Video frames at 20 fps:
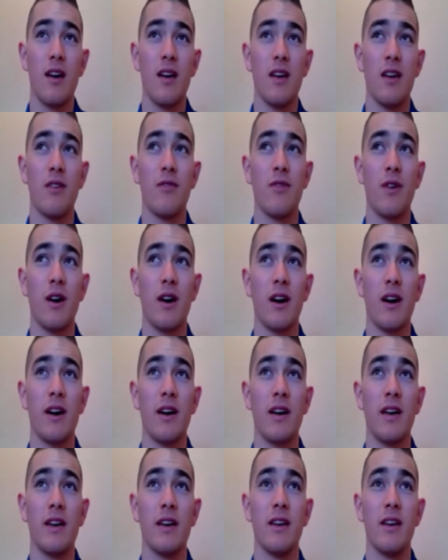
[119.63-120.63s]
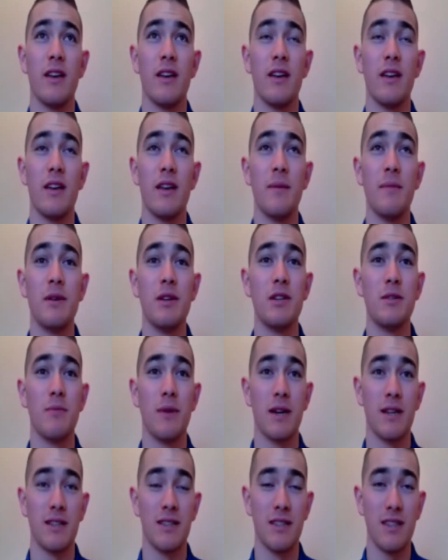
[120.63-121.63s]
if I image
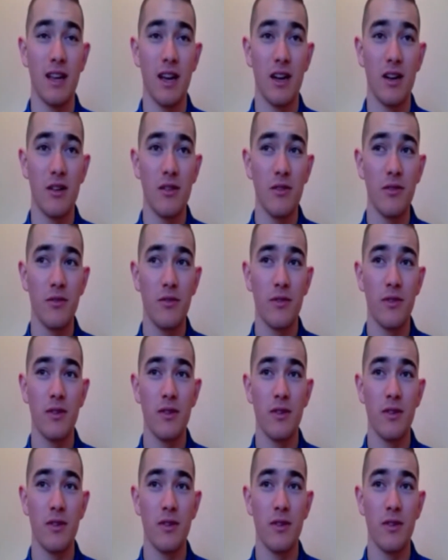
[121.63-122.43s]
myself